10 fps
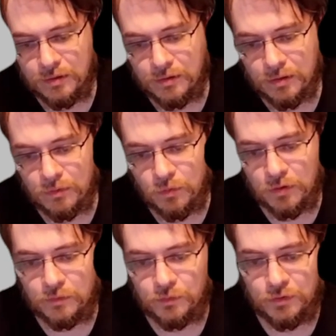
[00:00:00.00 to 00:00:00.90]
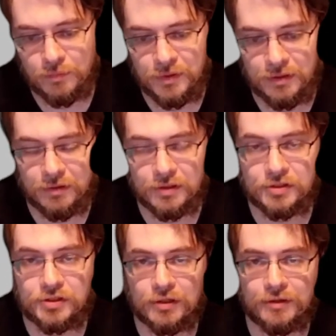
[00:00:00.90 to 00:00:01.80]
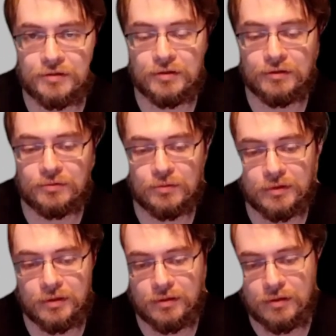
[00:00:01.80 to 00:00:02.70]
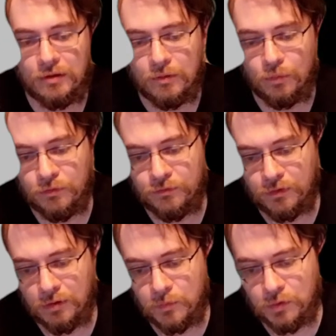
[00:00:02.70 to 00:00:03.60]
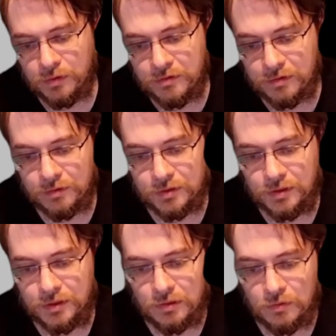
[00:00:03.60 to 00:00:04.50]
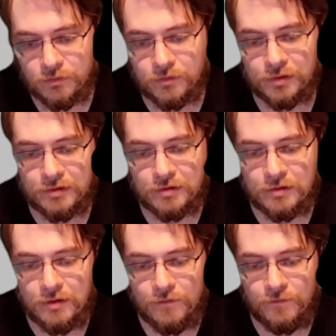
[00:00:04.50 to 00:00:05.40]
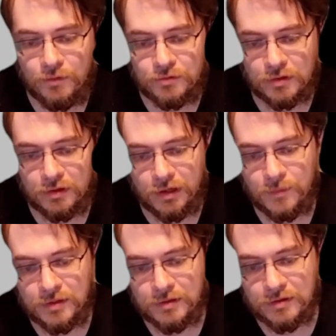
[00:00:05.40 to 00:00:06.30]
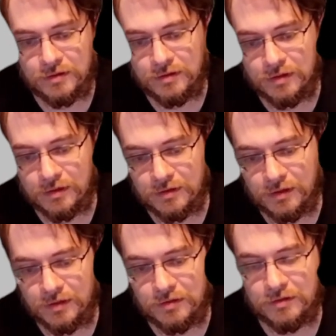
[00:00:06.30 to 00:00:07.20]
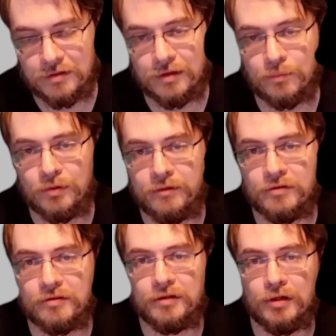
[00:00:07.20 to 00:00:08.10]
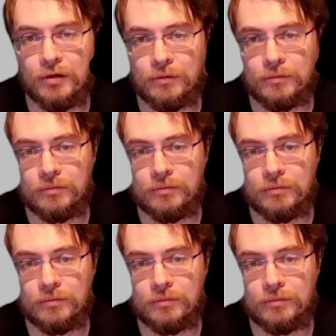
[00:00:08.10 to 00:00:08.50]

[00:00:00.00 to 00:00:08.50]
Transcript: the world will be in uncharted territory, with far more uncertainty over its future climate than scientists had previously known.